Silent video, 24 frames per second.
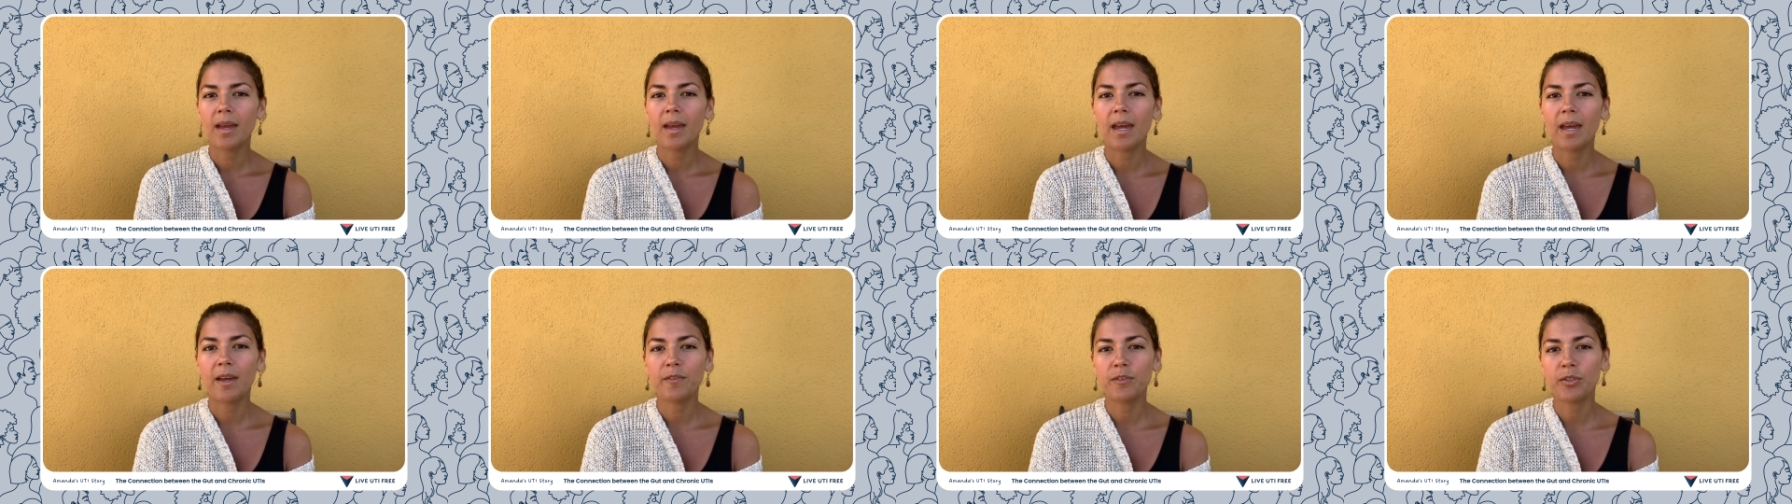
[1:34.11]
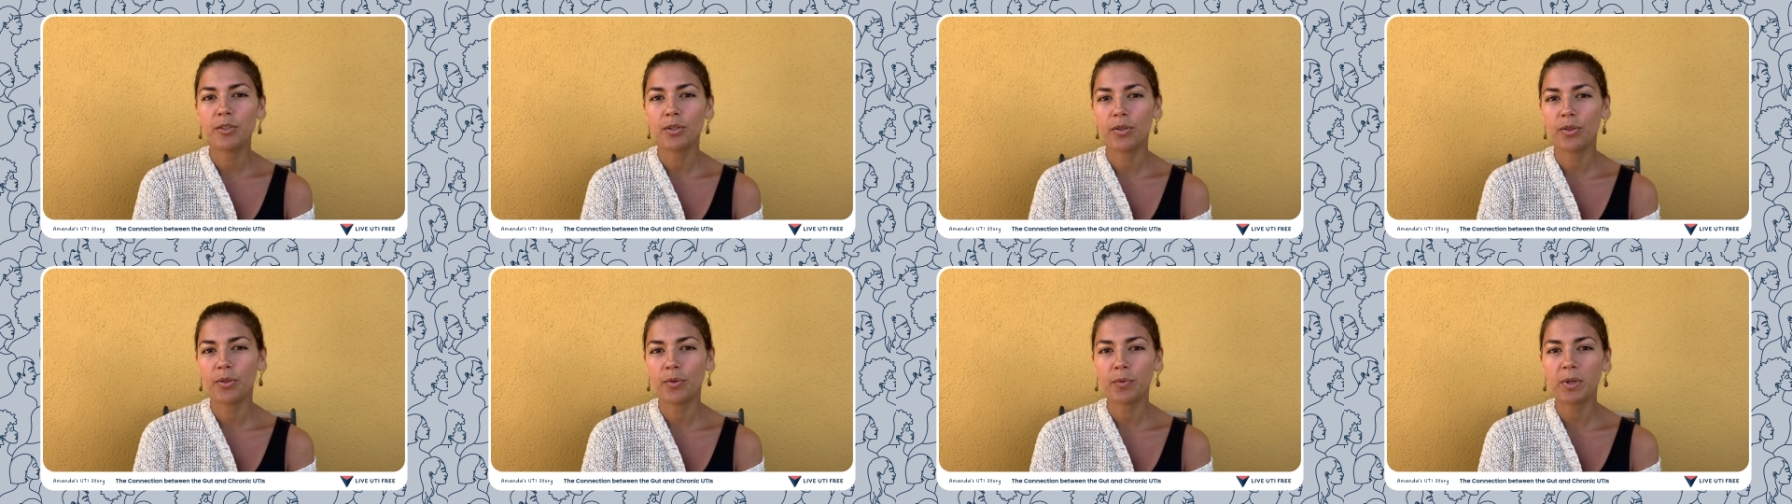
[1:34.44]
After
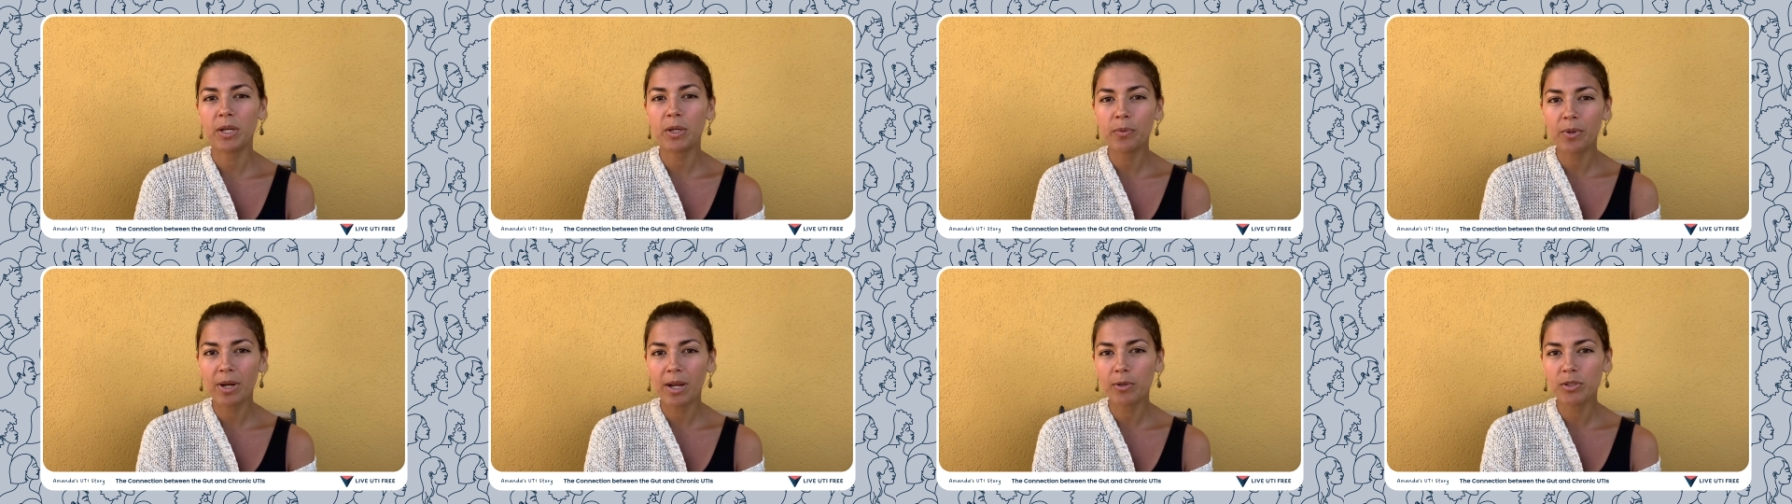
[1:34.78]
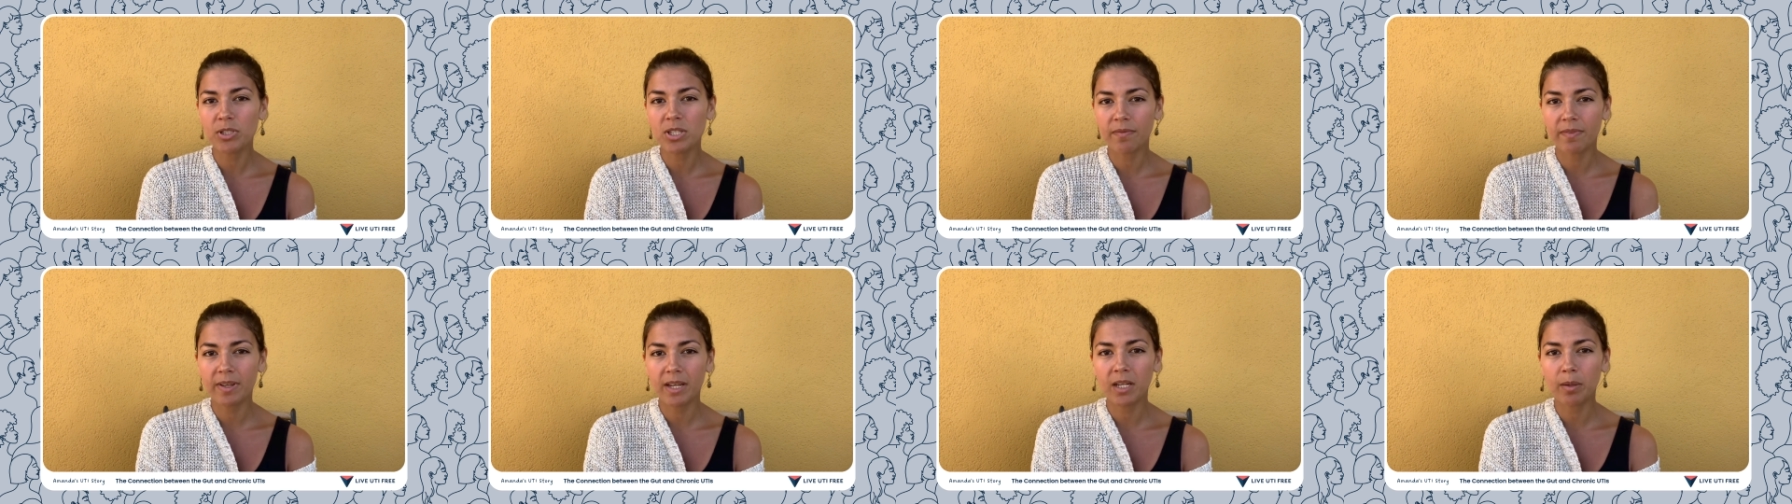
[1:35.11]
three rounds
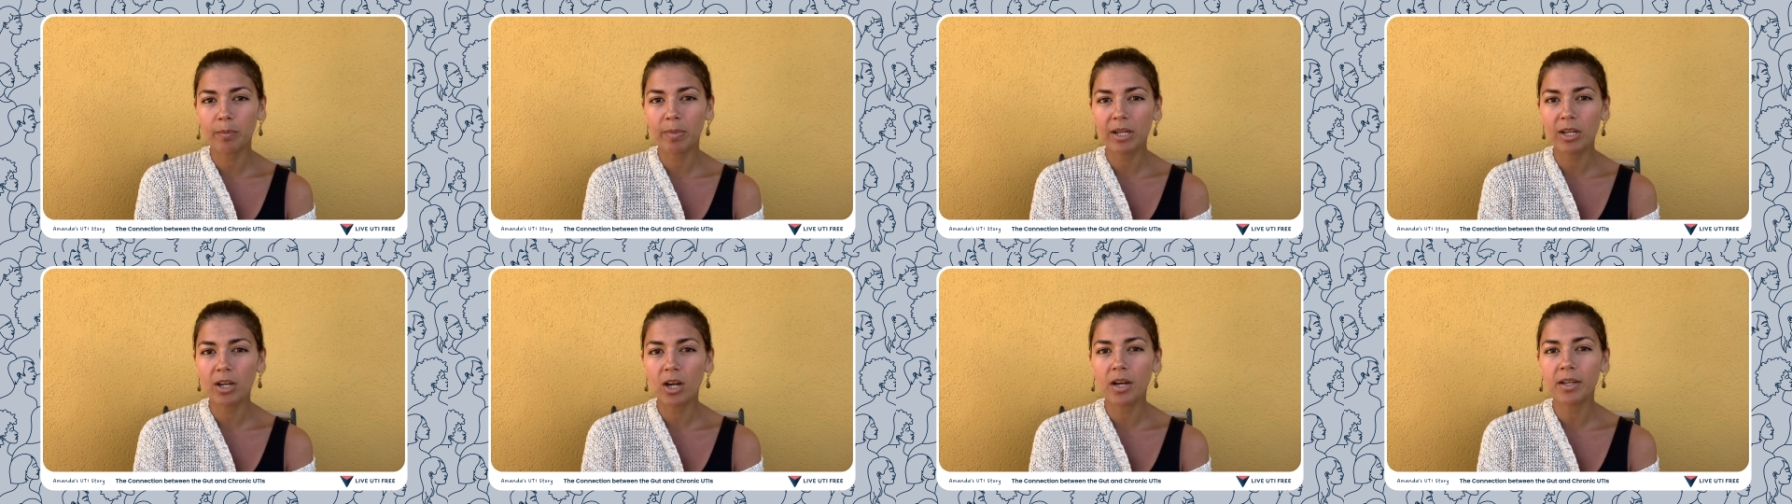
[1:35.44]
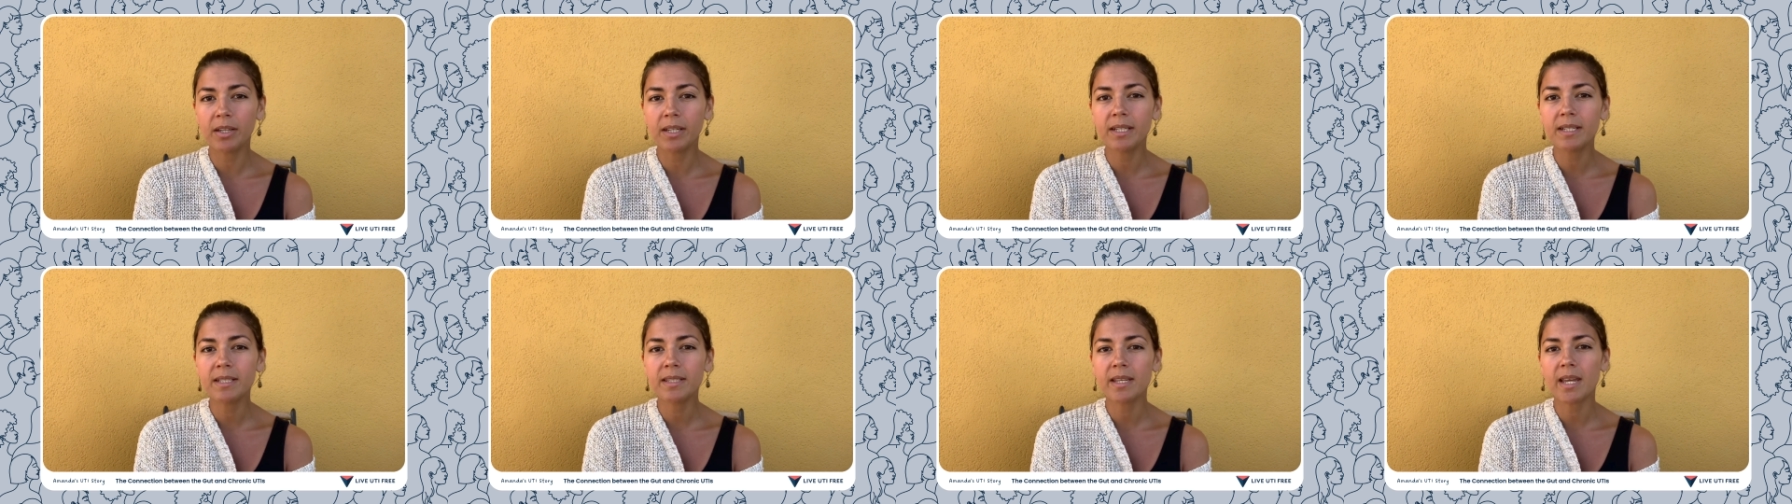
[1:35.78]
of
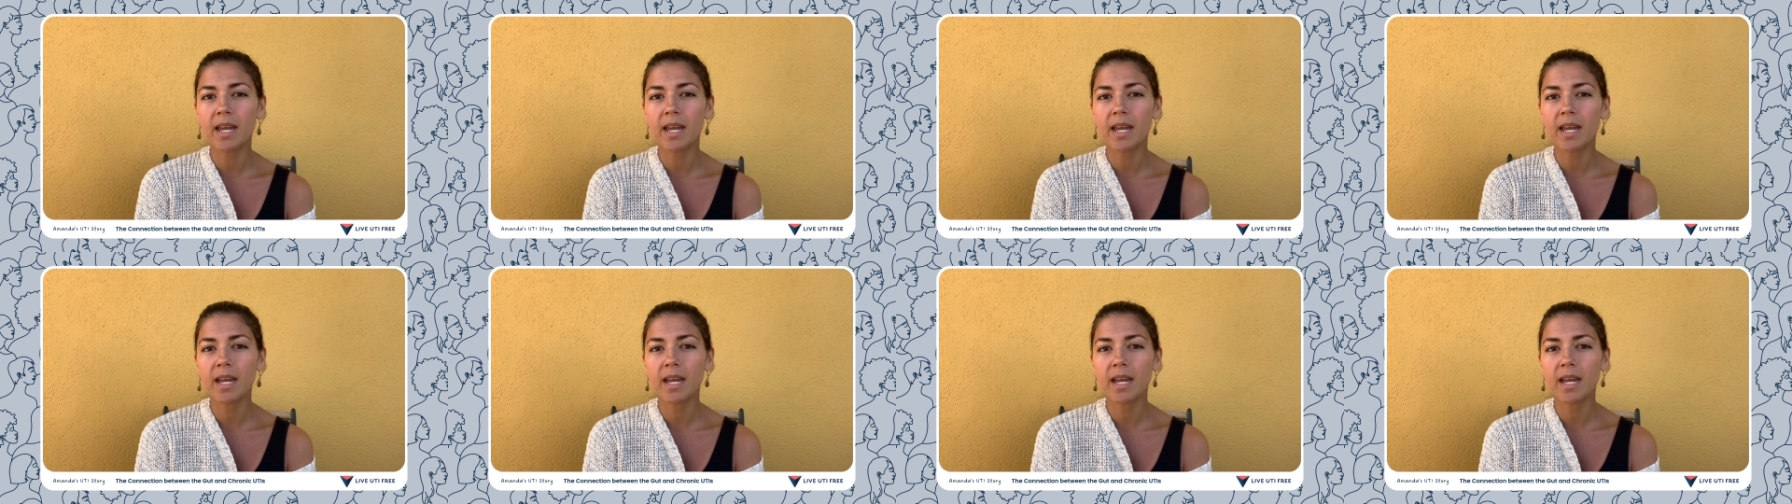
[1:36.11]
antibiotics,